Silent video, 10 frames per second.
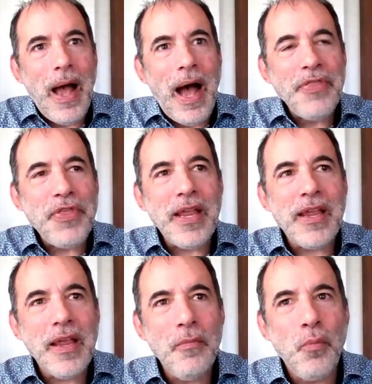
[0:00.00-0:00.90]
I
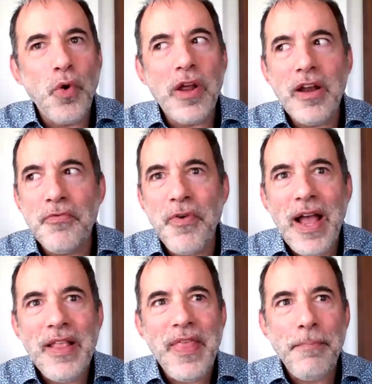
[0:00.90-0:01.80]
think we're going to
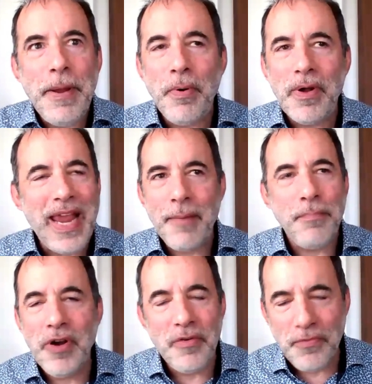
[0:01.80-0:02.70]
find that people can't
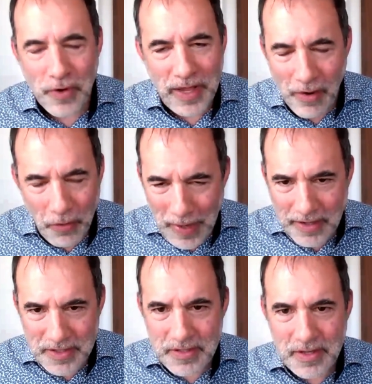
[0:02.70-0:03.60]
put in 40-hour
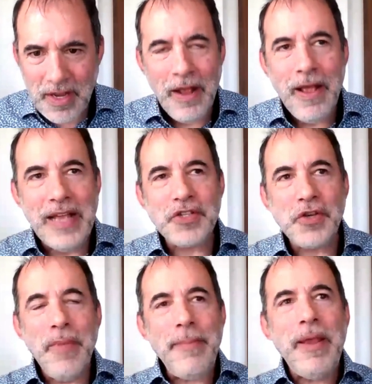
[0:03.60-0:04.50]
weeks. And so
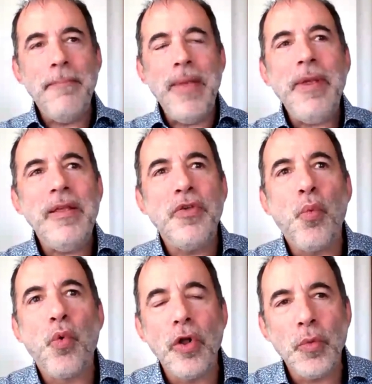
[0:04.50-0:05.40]
maybe the
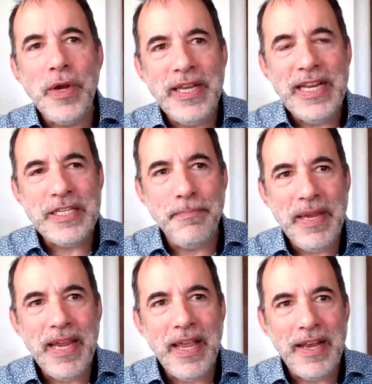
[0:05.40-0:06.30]
world we need to
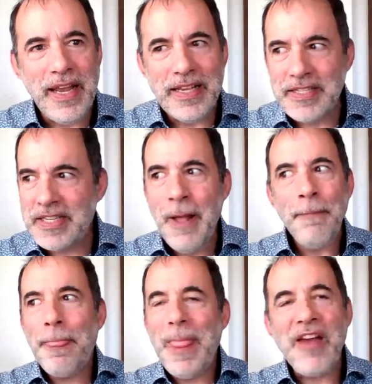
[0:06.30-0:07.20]
be in is
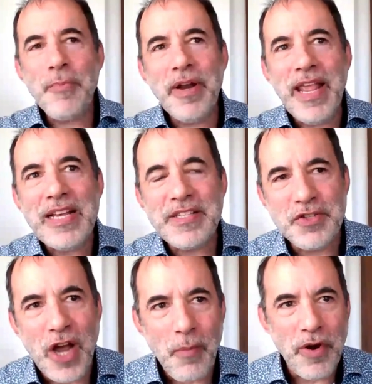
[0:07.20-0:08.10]
everybody has a
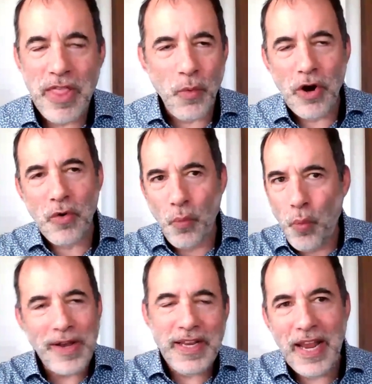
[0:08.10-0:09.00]
job where they work
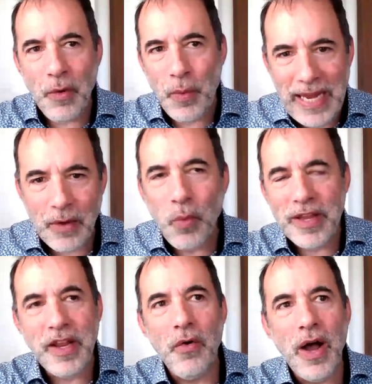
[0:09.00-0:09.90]
1 day a week,
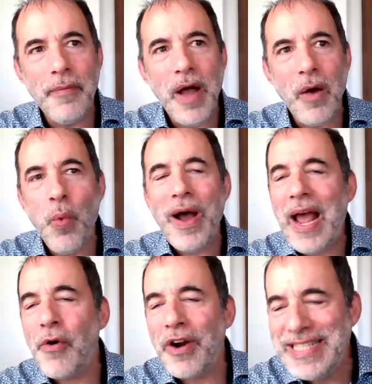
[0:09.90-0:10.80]
1
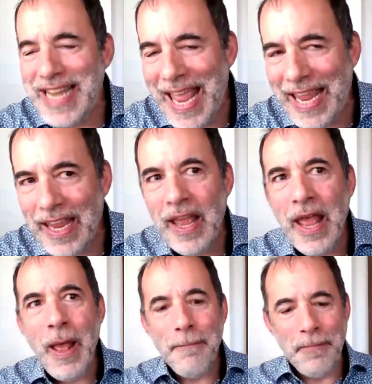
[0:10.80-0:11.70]
hour a day,
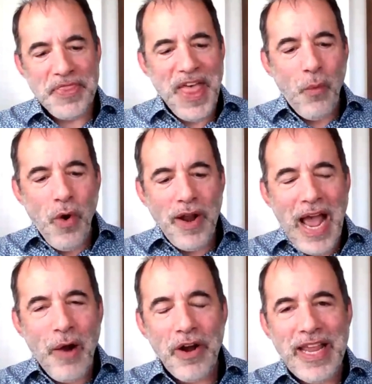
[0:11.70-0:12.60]
but that 1
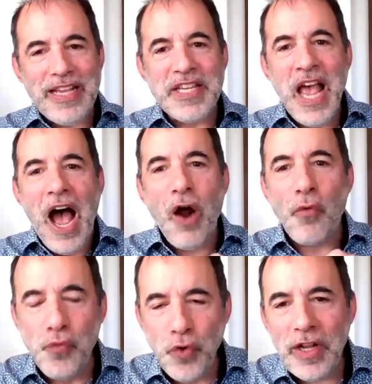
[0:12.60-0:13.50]
hour is a
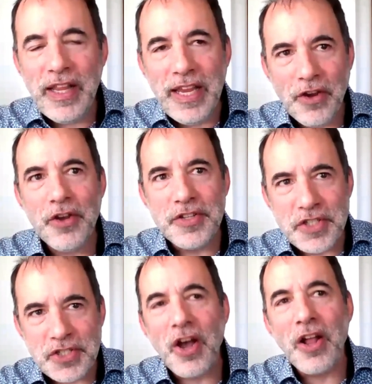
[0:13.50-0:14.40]
really good
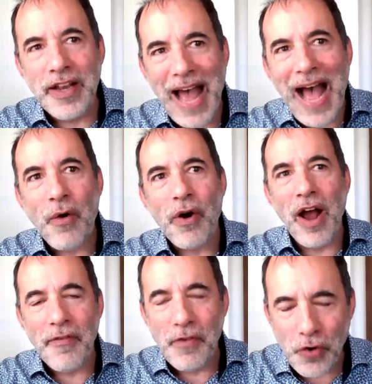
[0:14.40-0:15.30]
solid hour
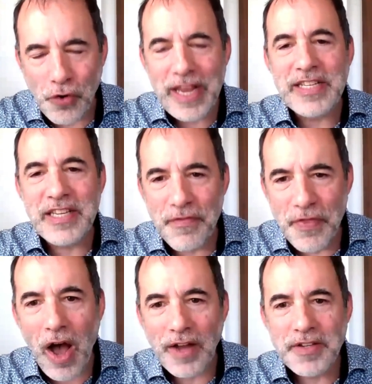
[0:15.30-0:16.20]
of creative
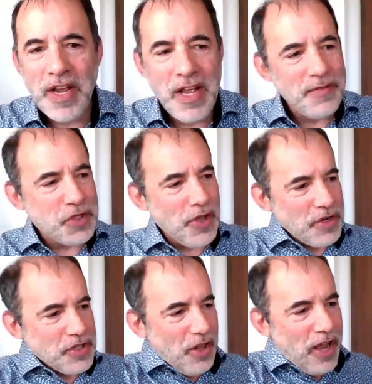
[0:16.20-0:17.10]
thought. So
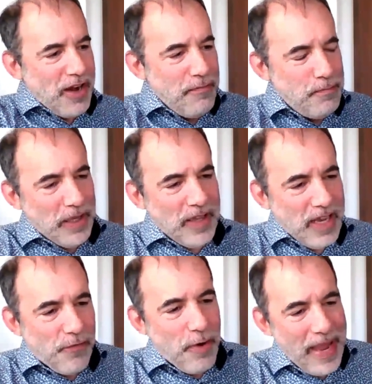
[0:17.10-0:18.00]
there's a lot of
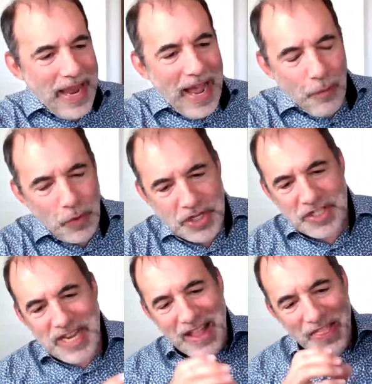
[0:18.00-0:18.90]
building from AI, which is
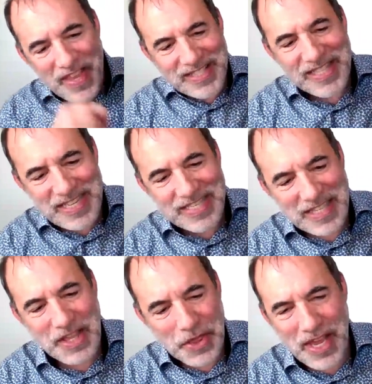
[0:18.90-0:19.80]
saying, this is
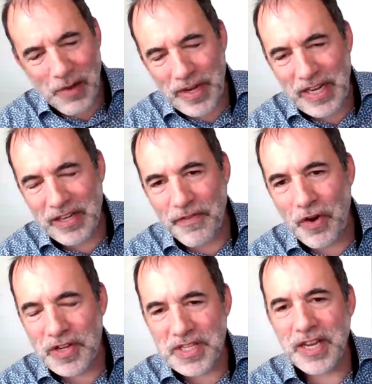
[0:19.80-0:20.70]
the thing we need to
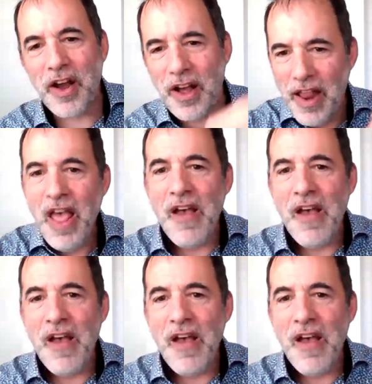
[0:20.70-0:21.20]
focus in on